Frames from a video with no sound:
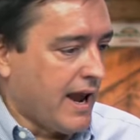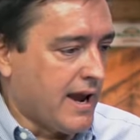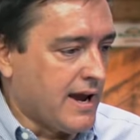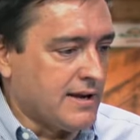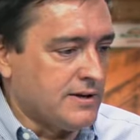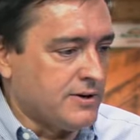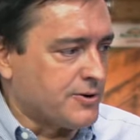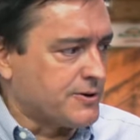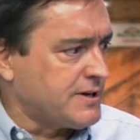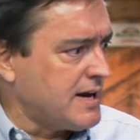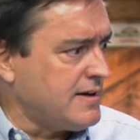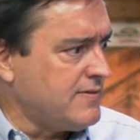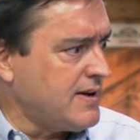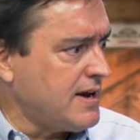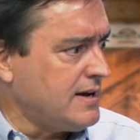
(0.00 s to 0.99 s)
And your
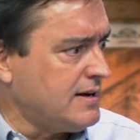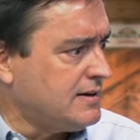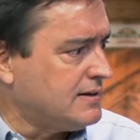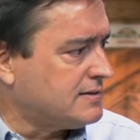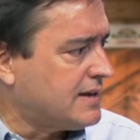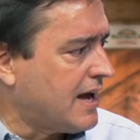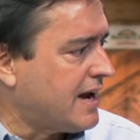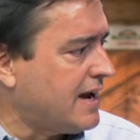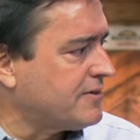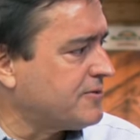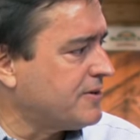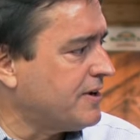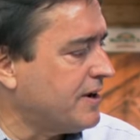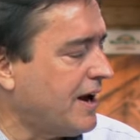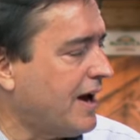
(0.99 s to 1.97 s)
T V, they
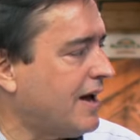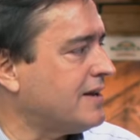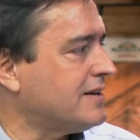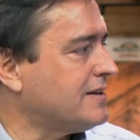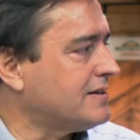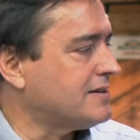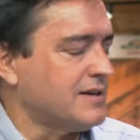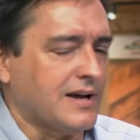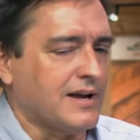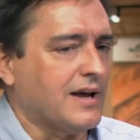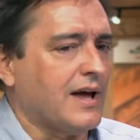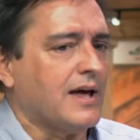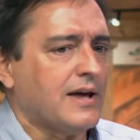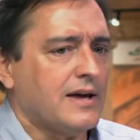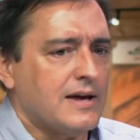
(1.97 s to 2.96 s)
introduce,
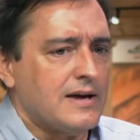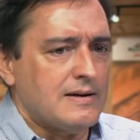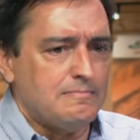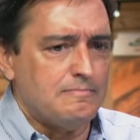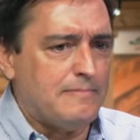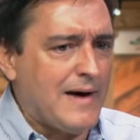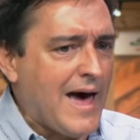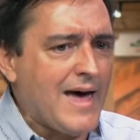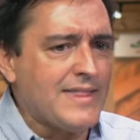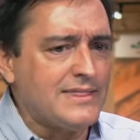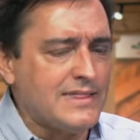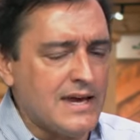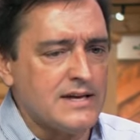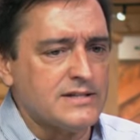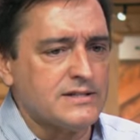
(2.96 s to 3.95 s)

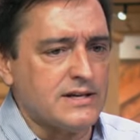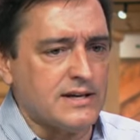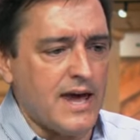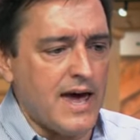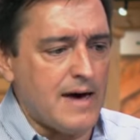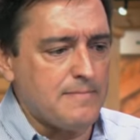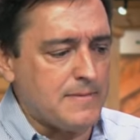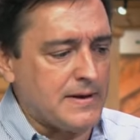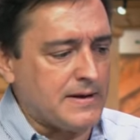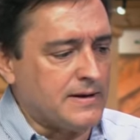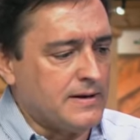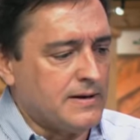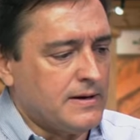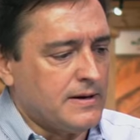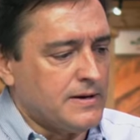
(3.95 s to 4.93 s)
bad things can happen.
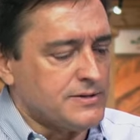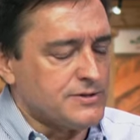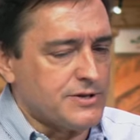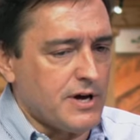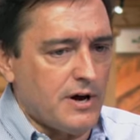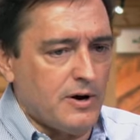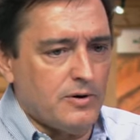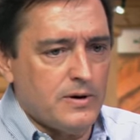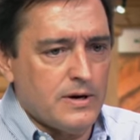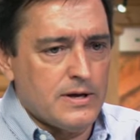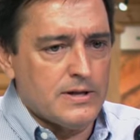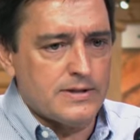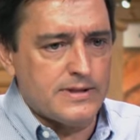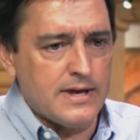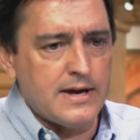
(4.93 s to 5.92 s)
So
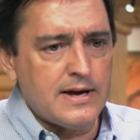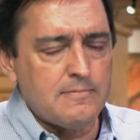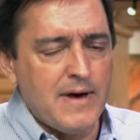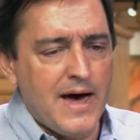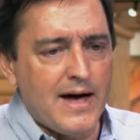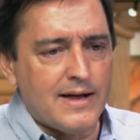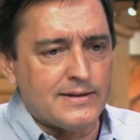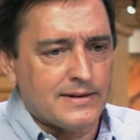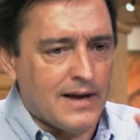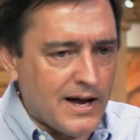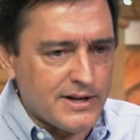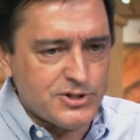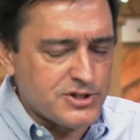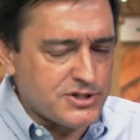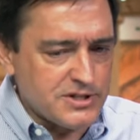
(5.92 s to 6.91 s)
think about
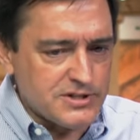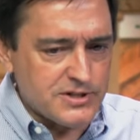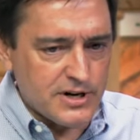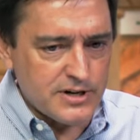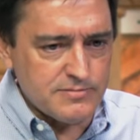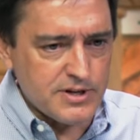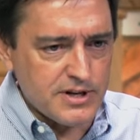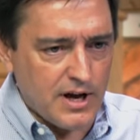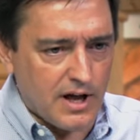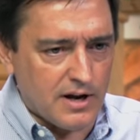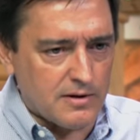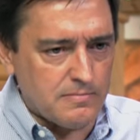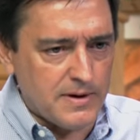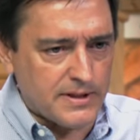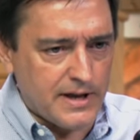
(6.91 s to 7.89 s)
not just in terms of
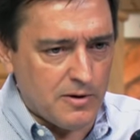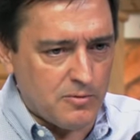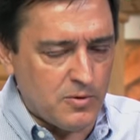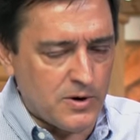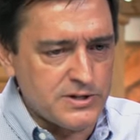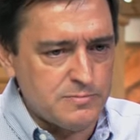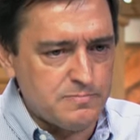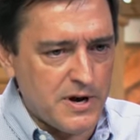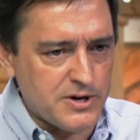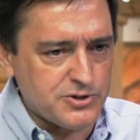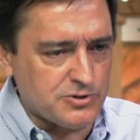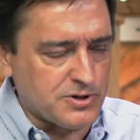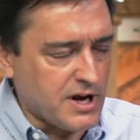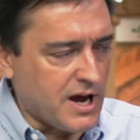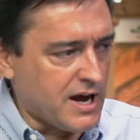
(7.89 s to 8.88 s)
color, but that one
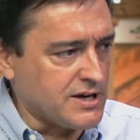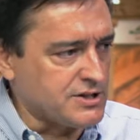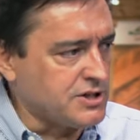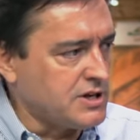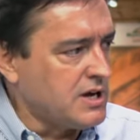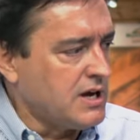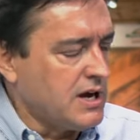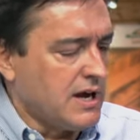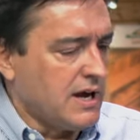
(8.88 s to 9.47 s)
special case.